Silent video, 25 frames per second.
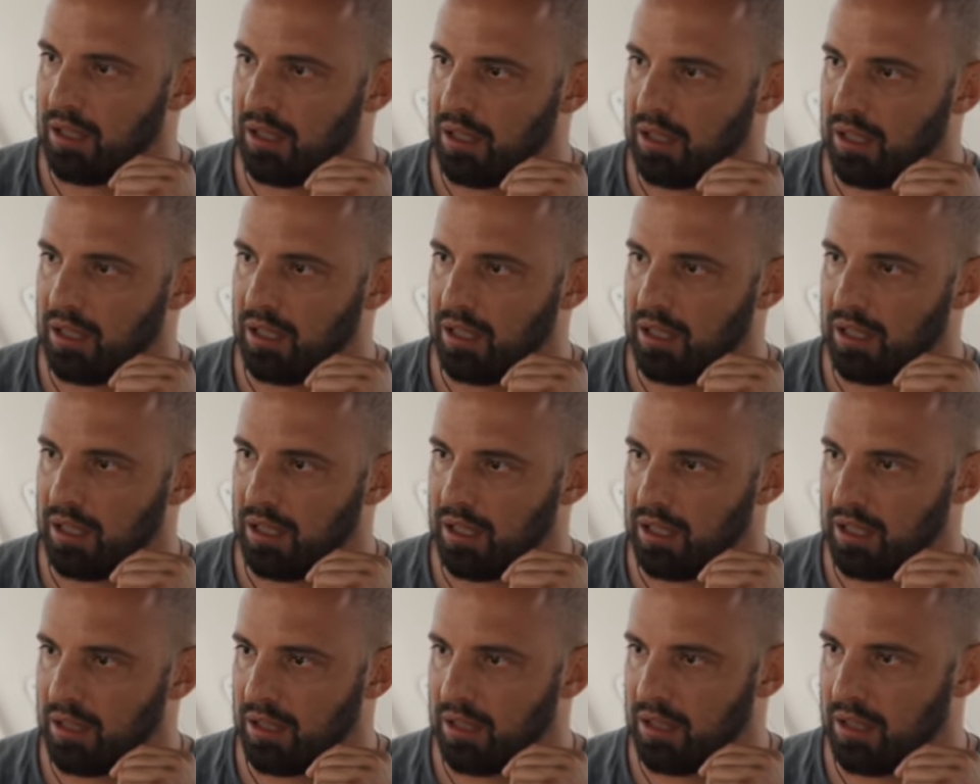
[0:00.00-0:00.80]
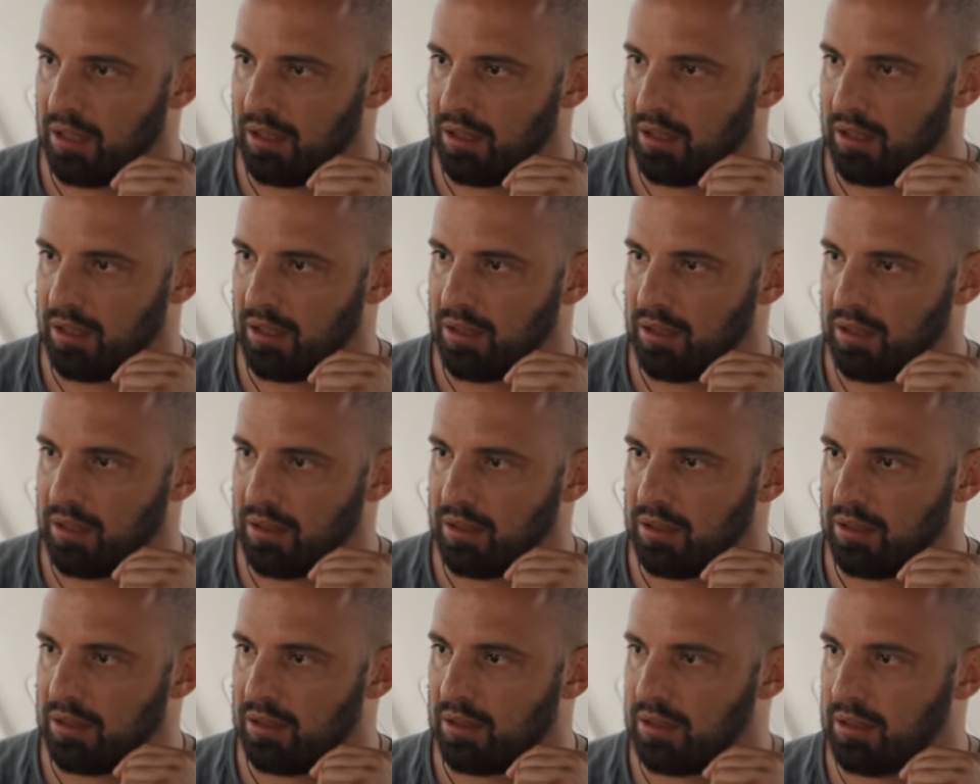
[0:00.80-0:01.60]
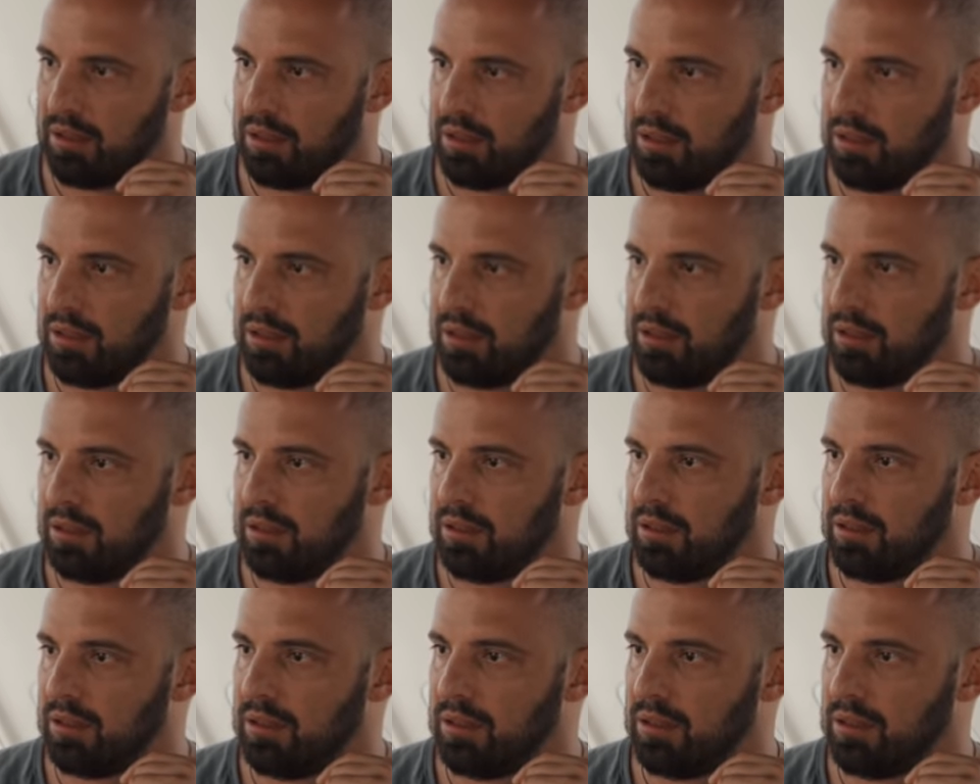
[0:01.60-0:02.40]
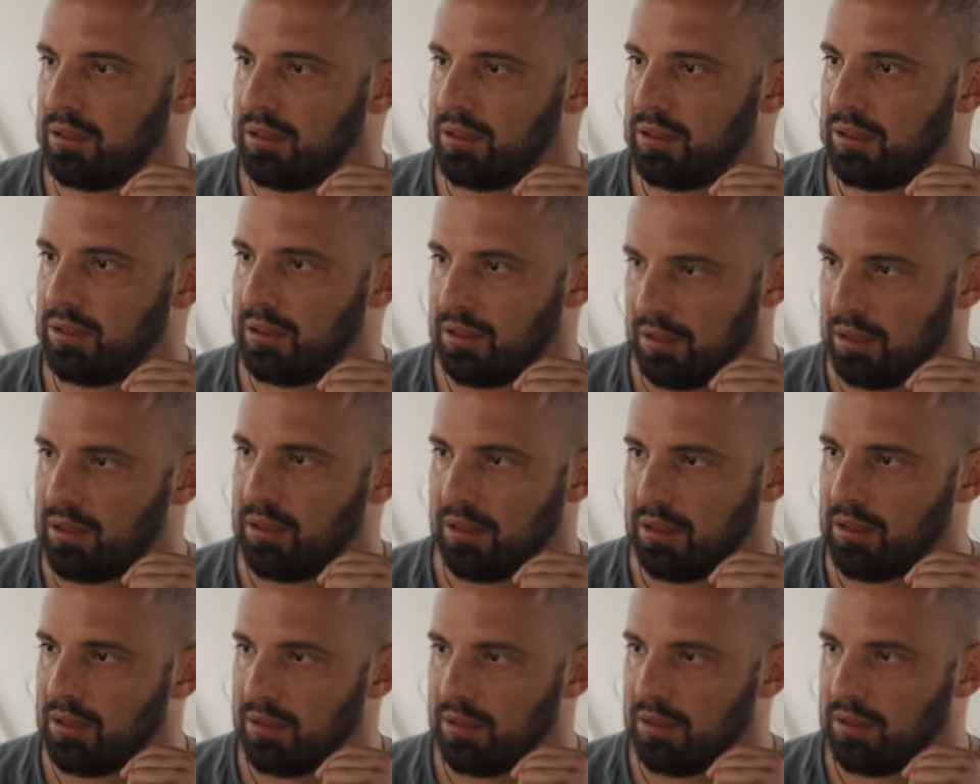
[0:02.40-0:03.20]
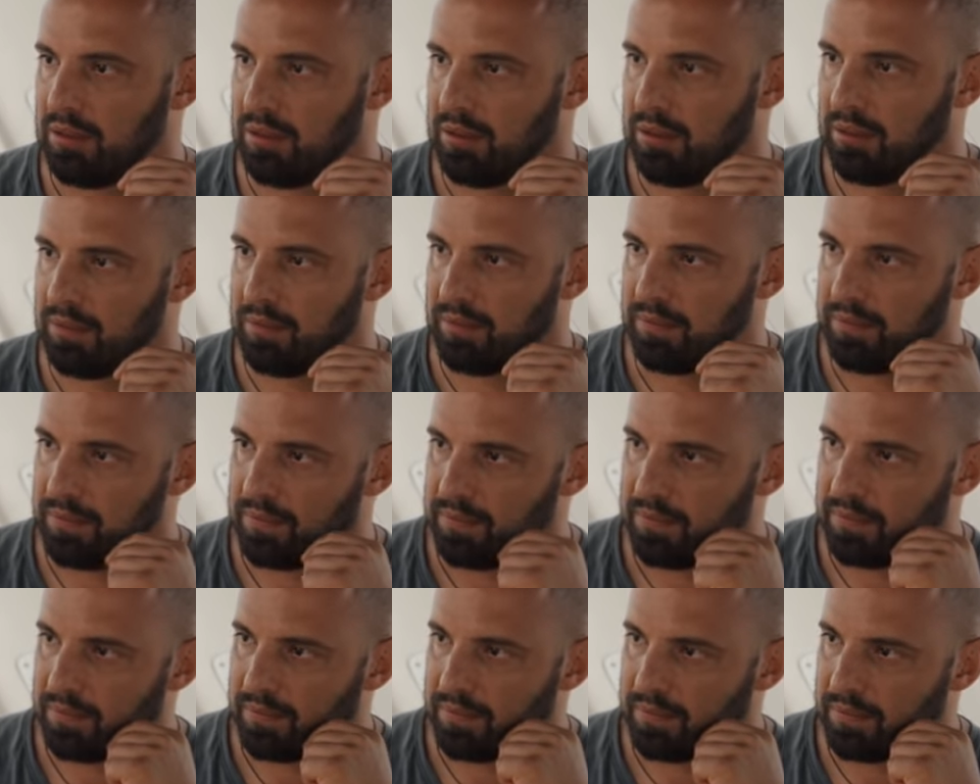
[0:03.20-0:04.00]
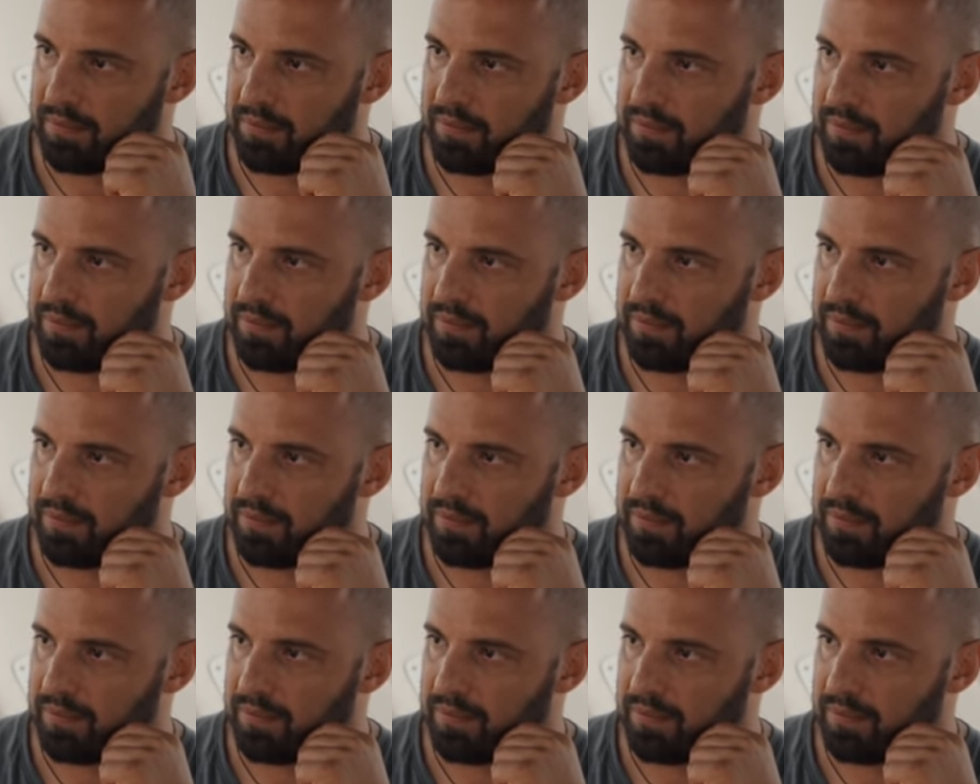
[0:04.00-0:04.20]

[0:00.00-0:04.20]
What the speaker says: (silent)